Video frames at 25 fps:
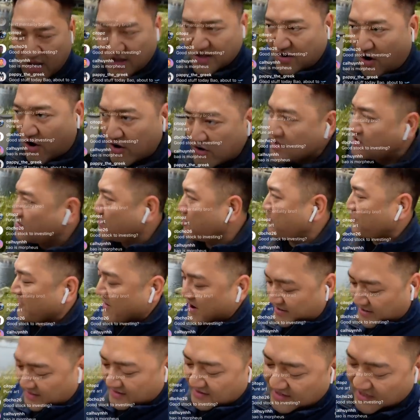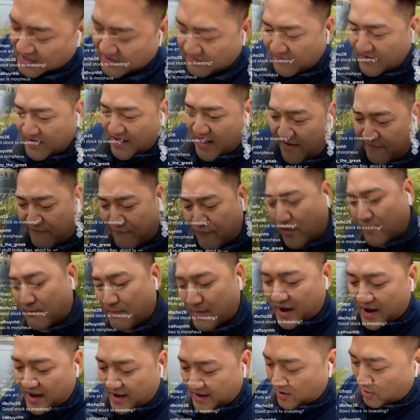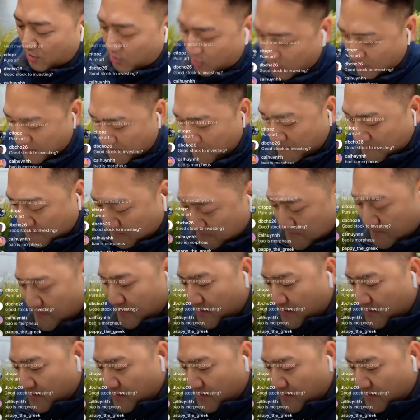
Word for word: I start to fucking deviate from my own